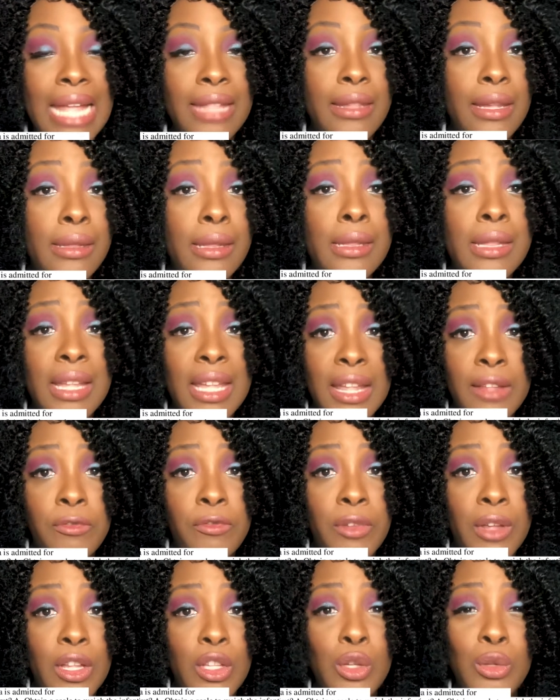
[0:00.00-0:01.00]
This is an
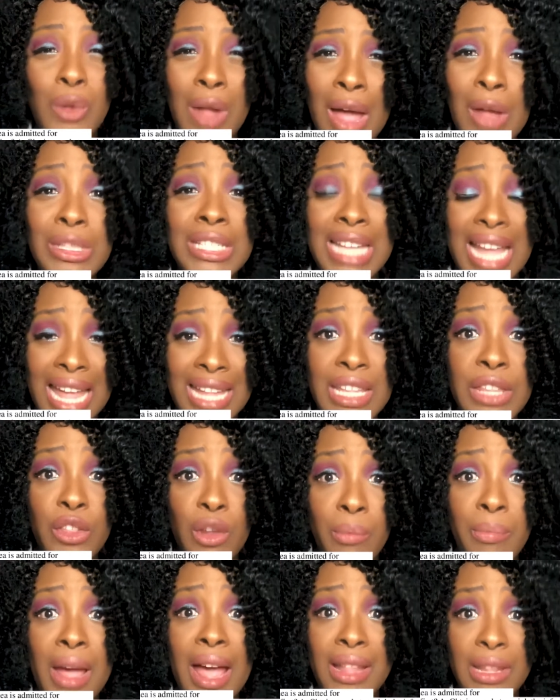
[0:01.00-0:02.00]
infant. You know how tiny
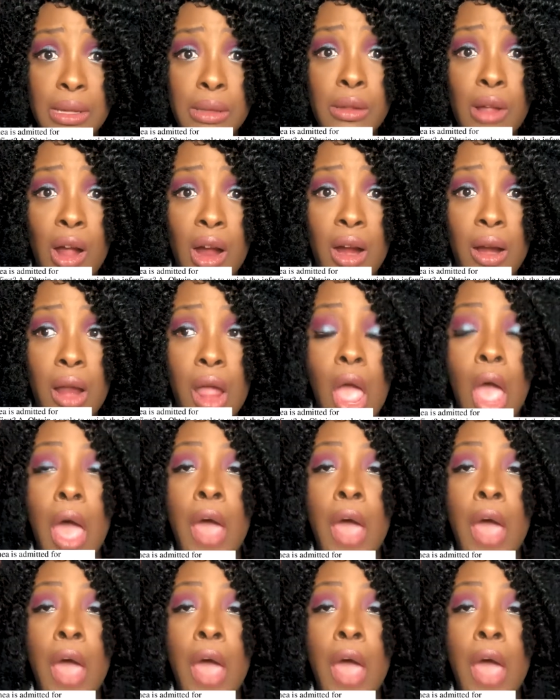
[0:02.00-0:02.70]
their bodies are?